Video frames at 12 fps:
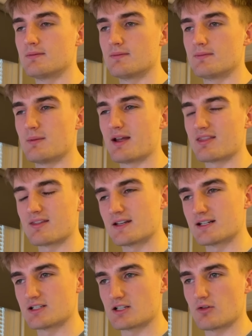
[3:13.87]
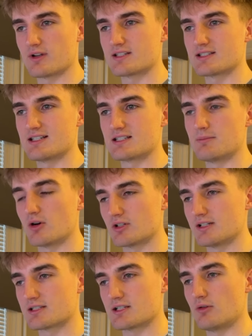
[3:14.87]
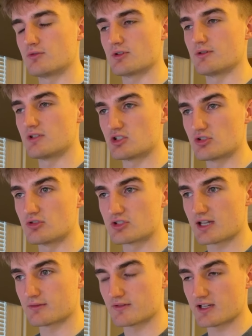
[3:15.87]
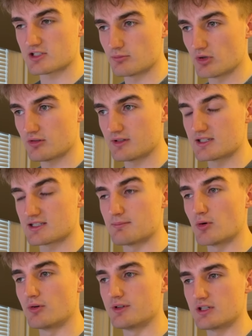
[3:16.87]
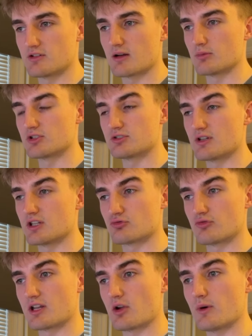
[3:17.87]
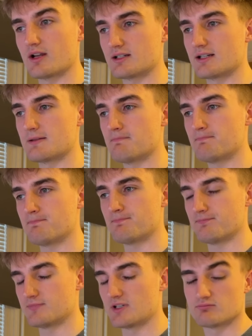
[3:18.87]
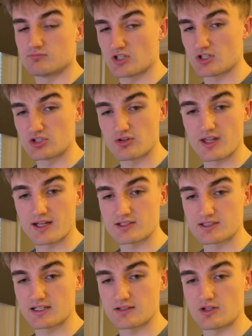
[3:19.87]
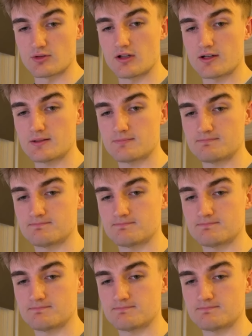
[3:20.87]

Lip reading: The main thing that takes the longest is the model itself. So if you choose to have a faster model and it's important that you're able to do this really quickly, then you can do that instead if you would like.